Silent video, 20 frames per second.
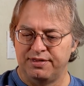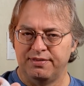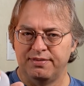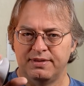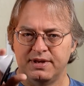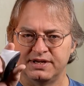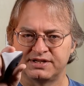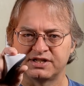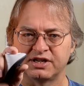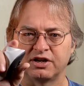
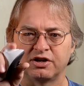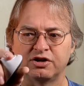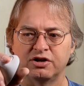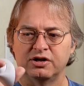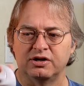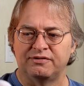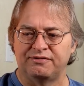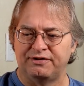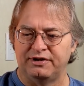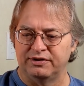It's a
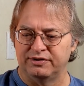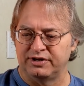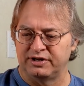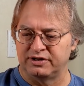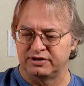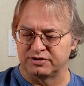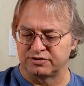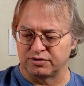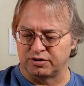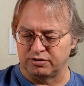good feeling
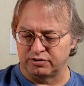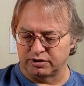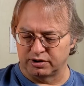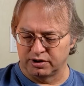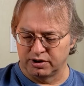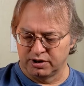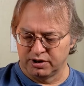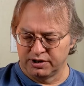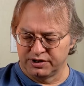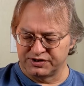controller.
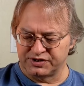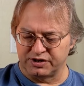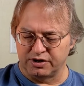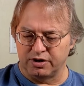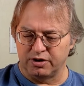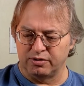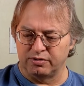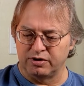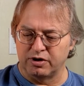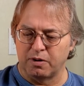
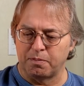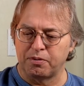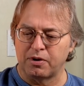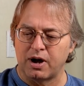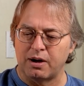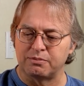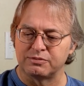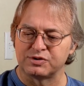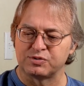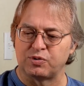So no
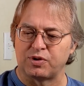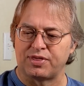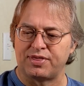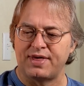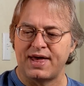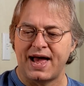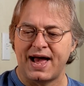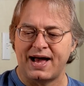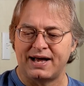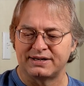problems with
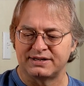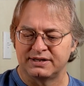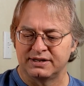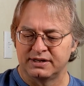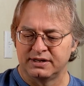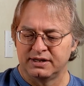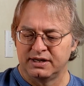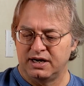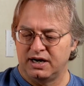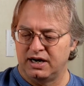that.
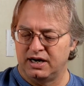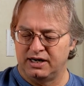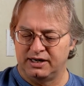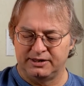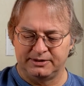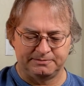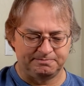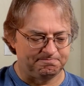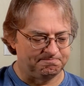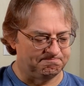
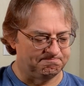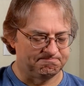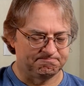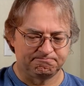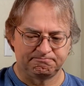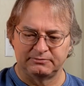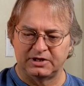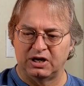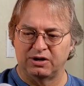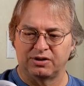
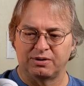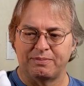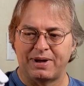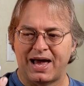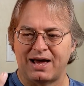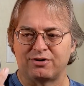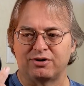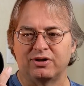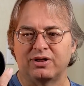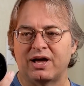You know, the
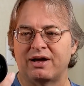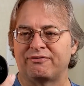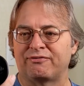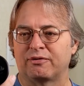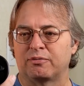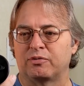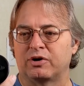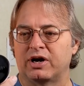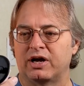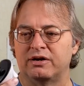battery life, from
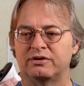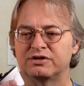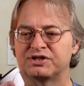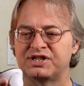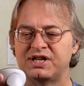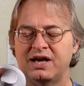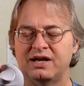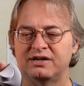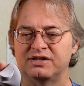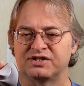what I
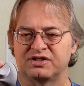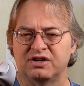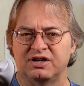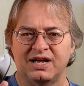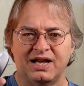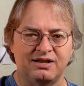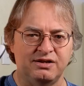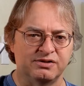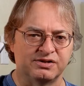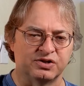understand, is good. It
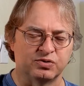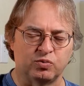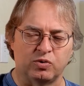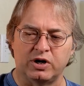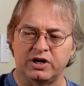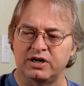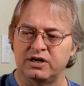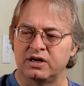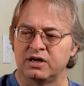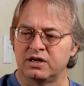uses
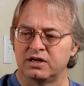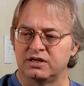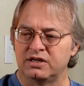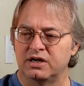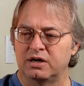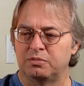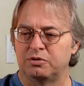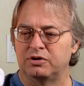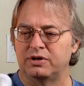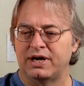one
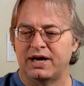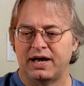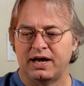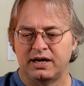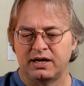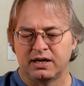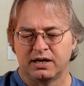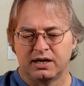AA.